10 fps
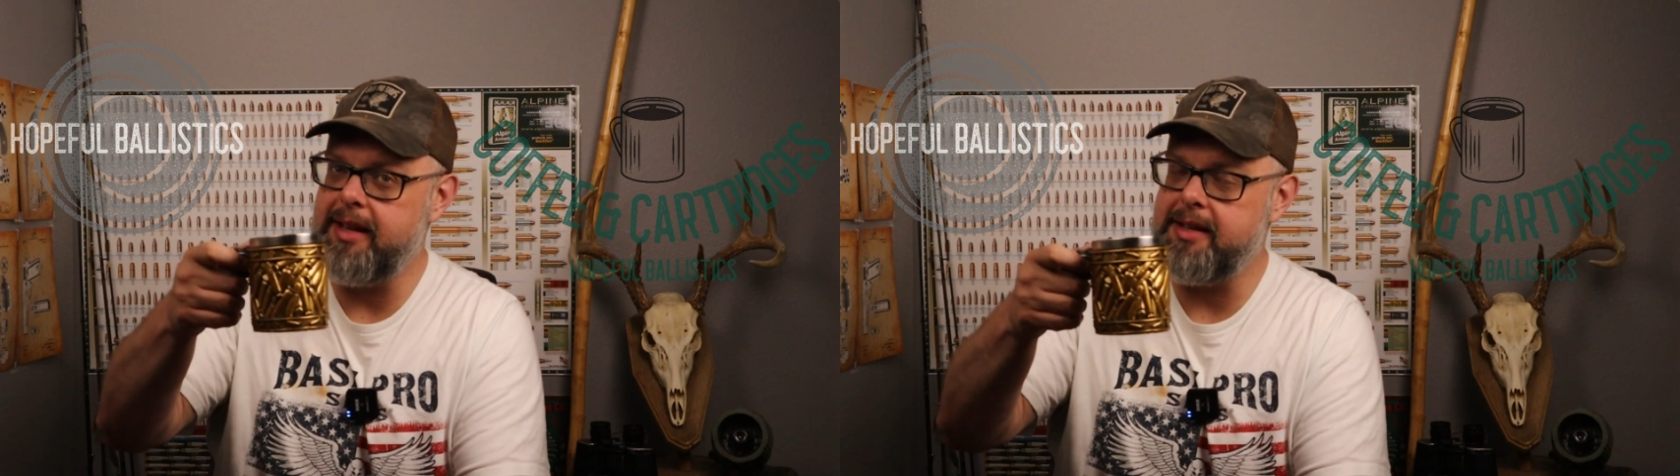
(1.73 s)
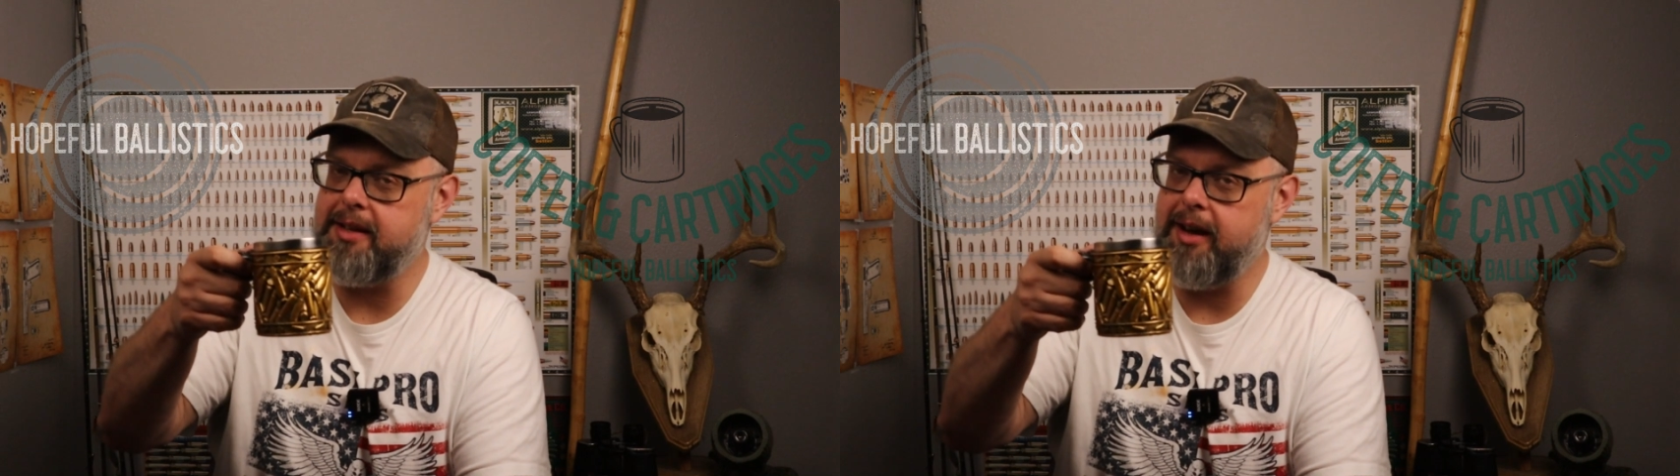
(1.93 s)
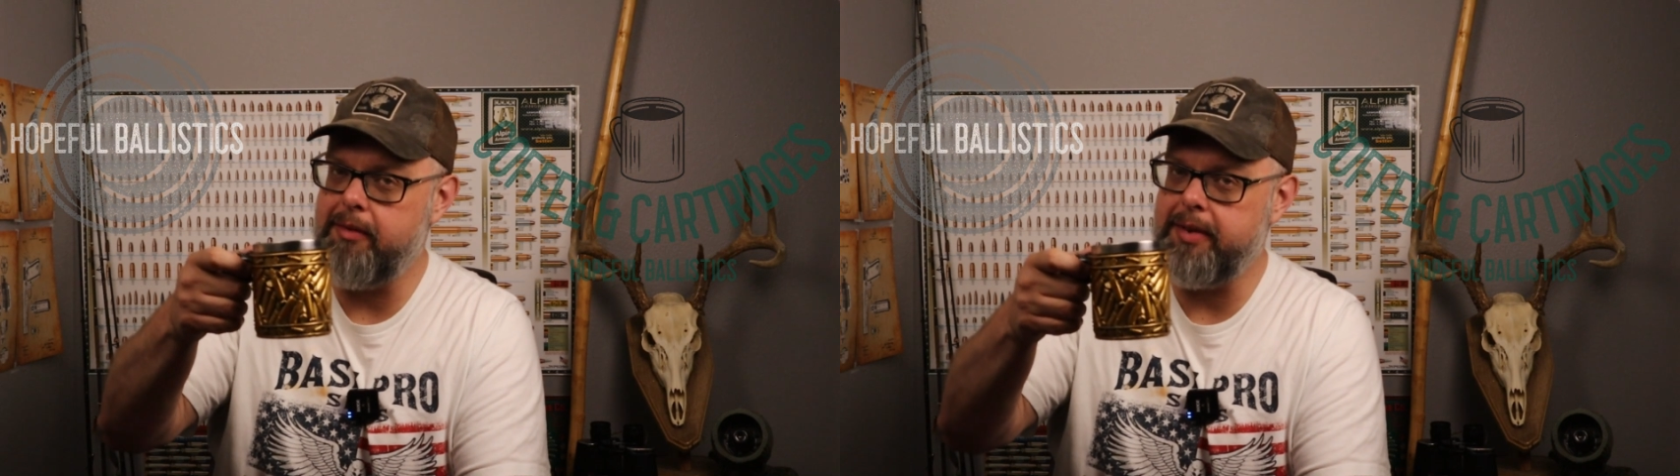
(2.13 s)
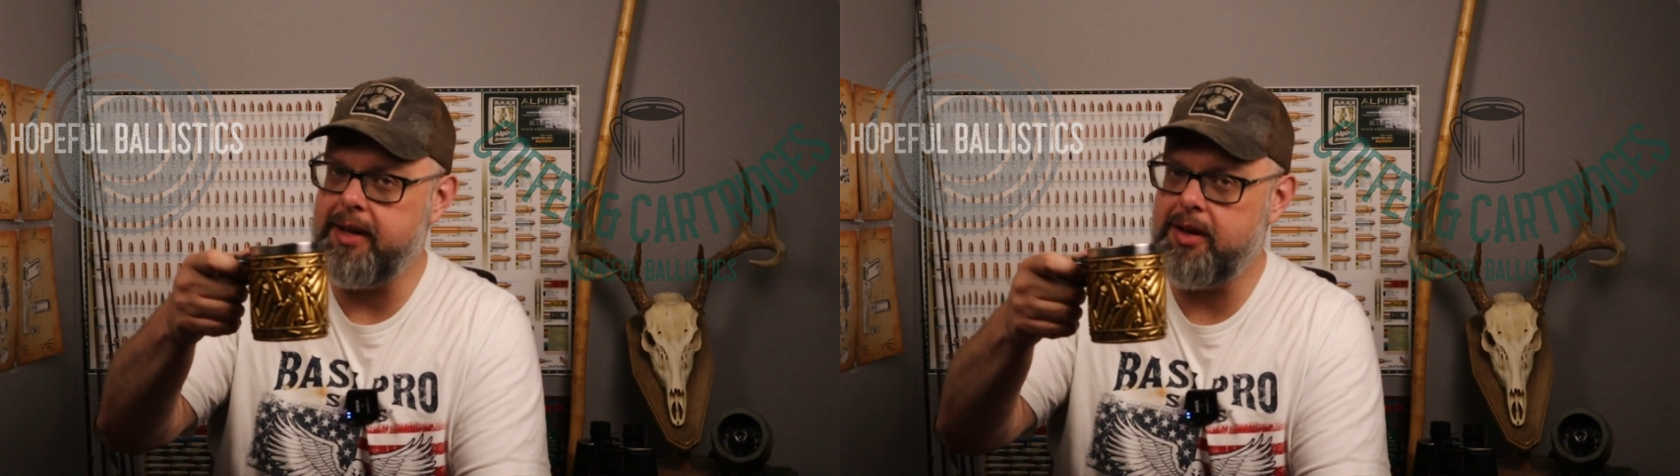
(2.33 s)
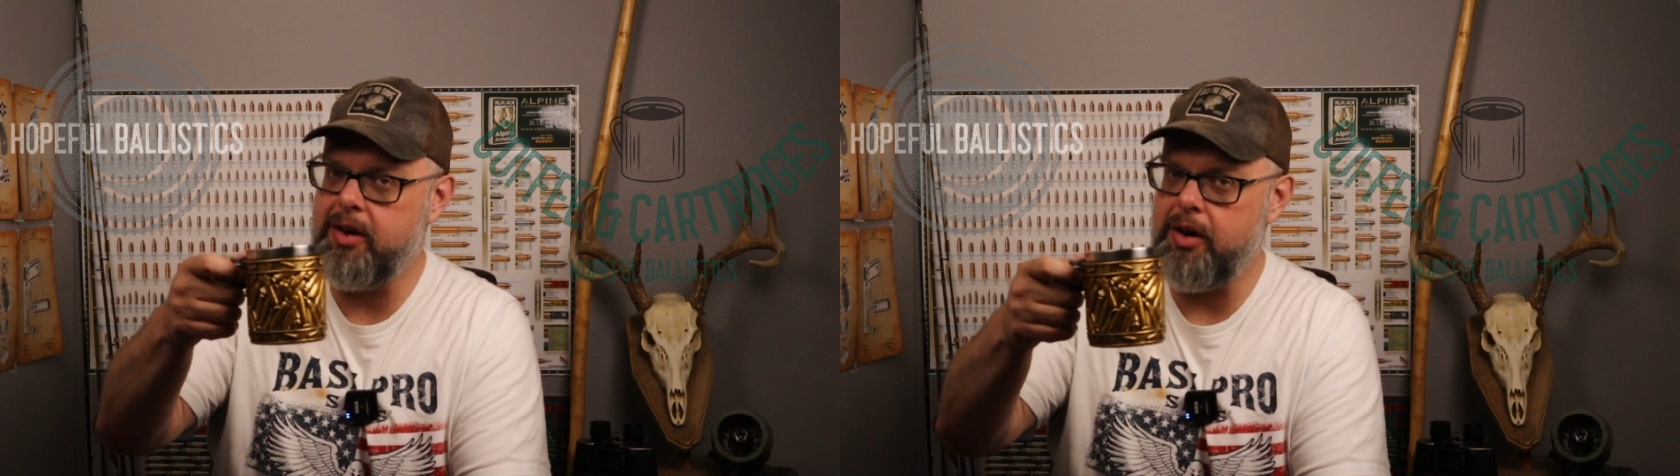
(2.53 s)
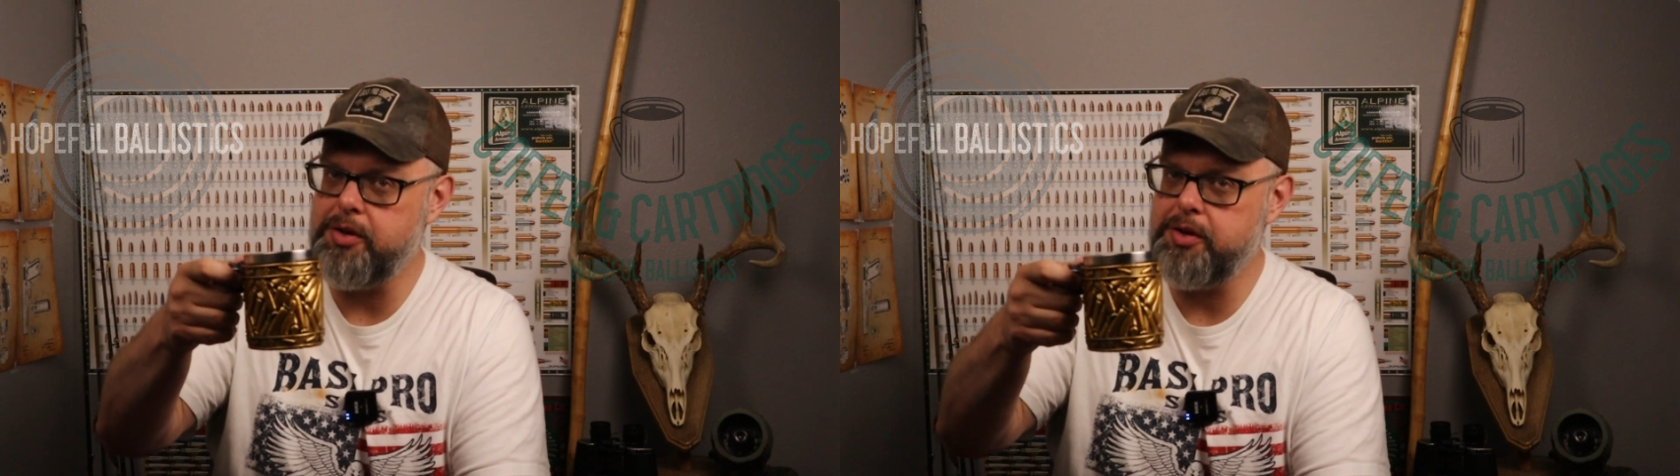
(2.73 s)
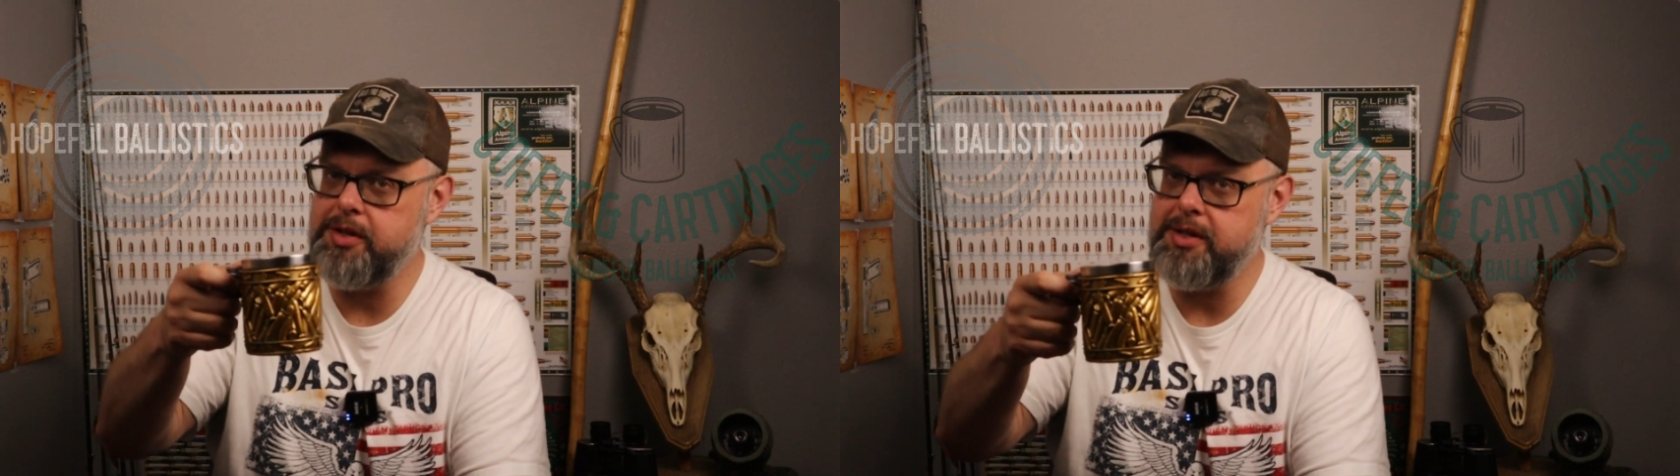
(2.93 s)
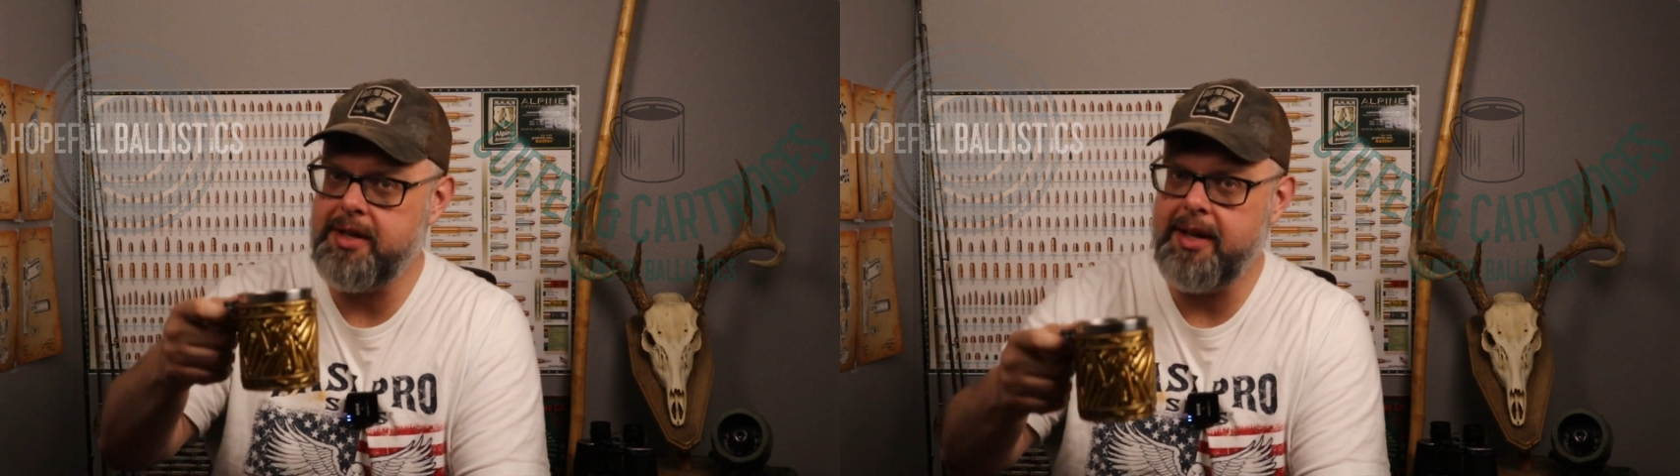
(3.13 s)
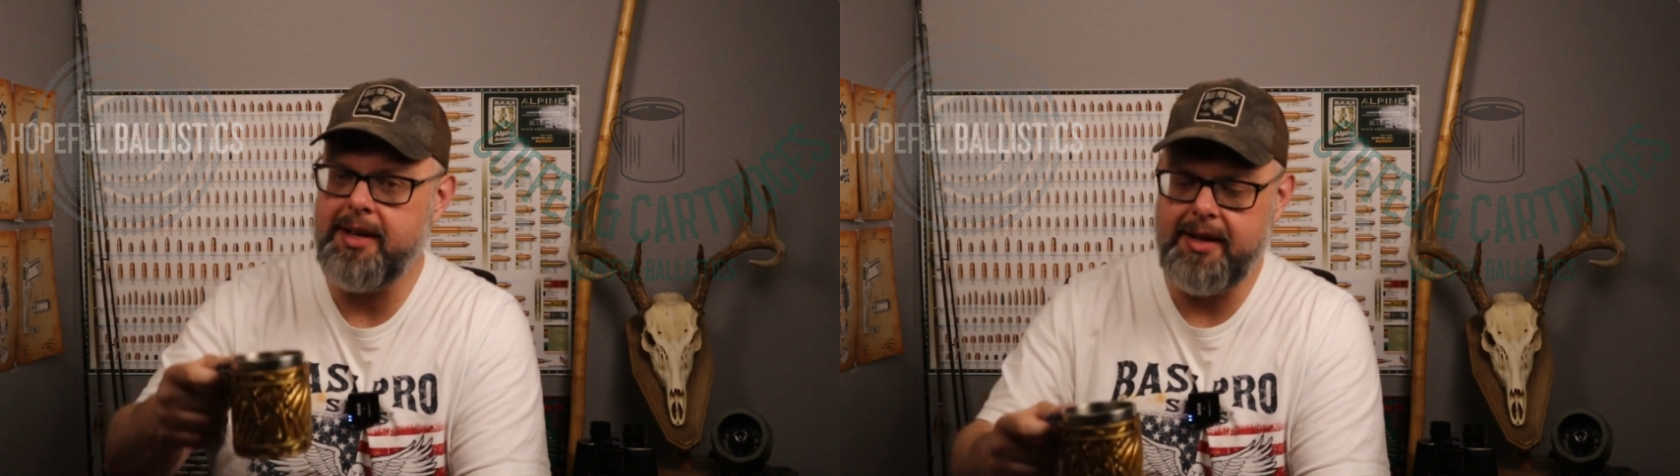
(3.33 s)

and to Coffee and Cartridges.